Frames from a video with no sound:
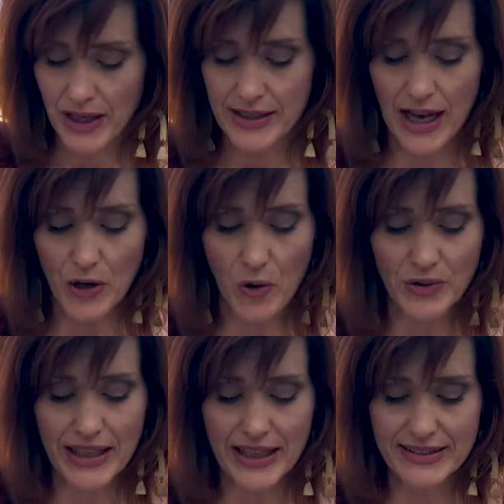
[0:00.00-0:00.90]
Not
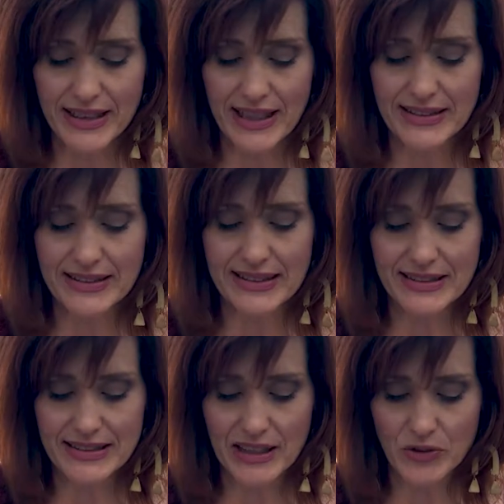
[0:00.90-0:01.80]
only is it
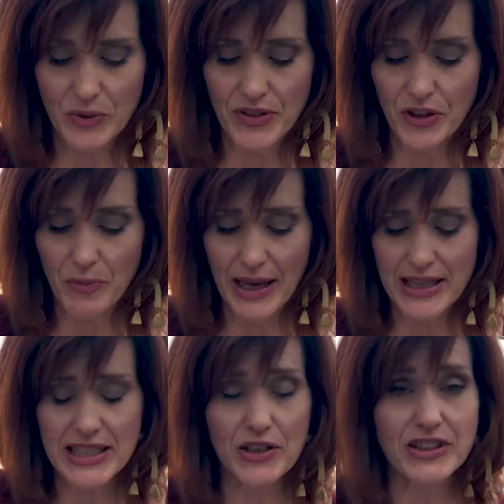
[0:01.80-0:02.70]
consistent with the
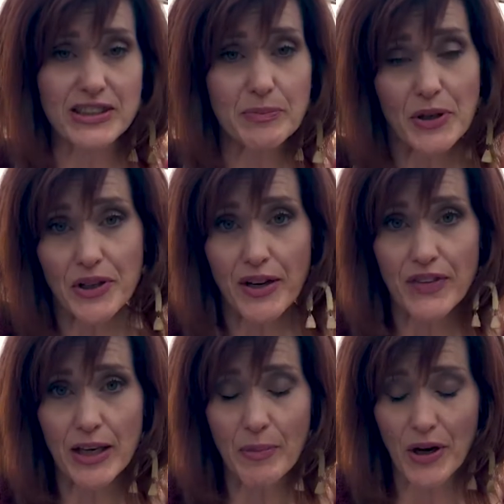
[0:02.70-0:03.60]
humanitarian spirit of
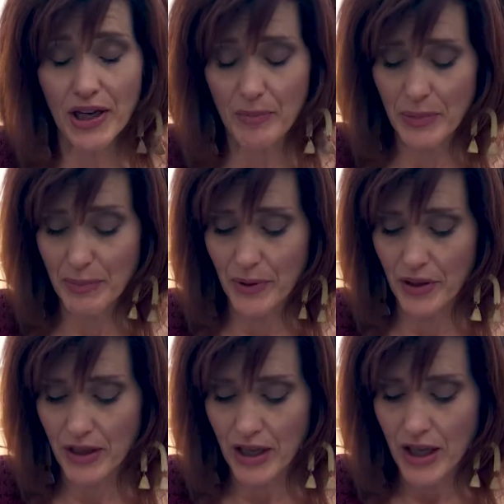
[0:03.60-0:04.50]
the American
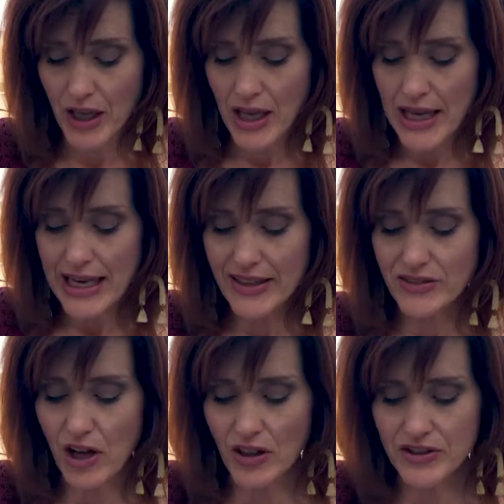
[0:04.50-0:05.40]
people, it
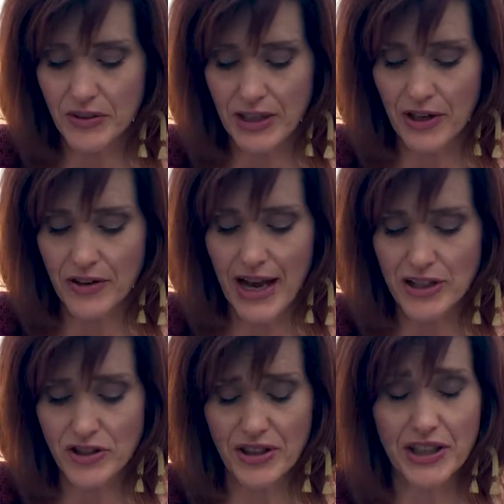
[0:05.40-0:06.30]
is also in our
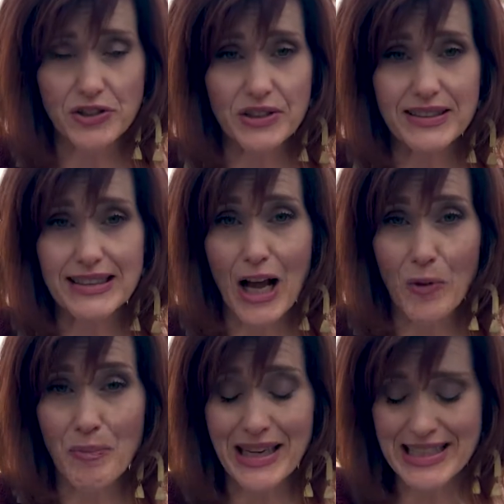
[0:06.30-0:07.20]
national interest to
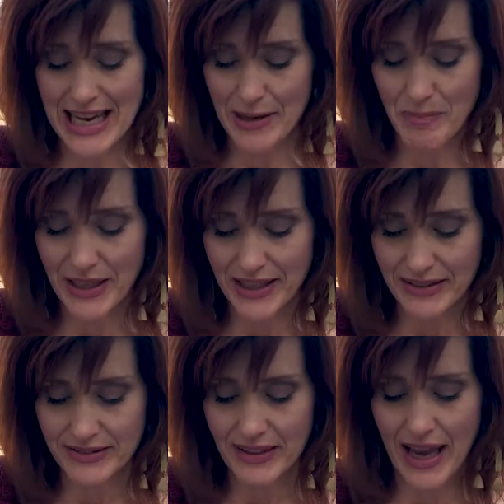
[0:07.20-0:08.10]
help maintain
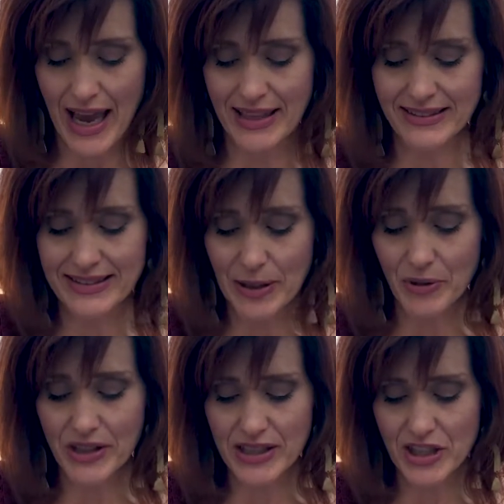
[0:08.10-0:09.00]
peace and
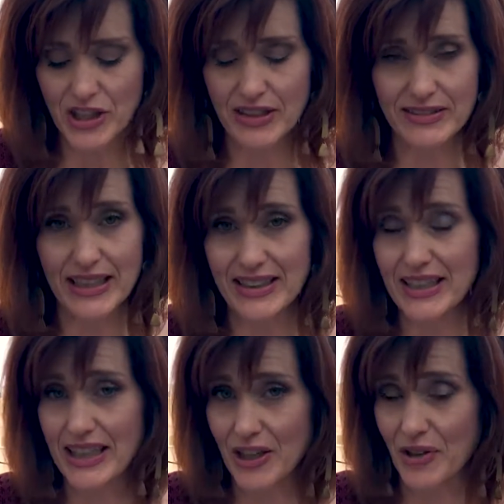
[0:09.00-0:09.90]
stable conditions in
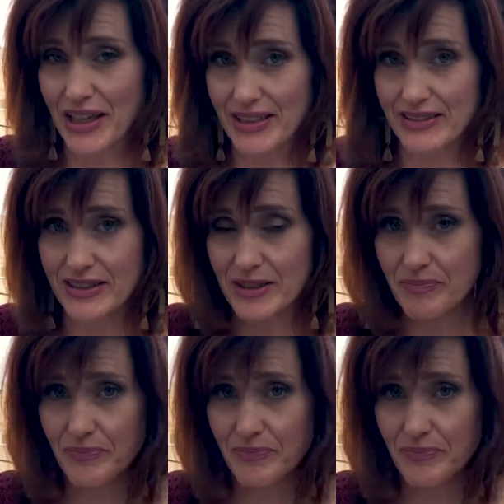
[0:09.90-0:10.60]
the Near East.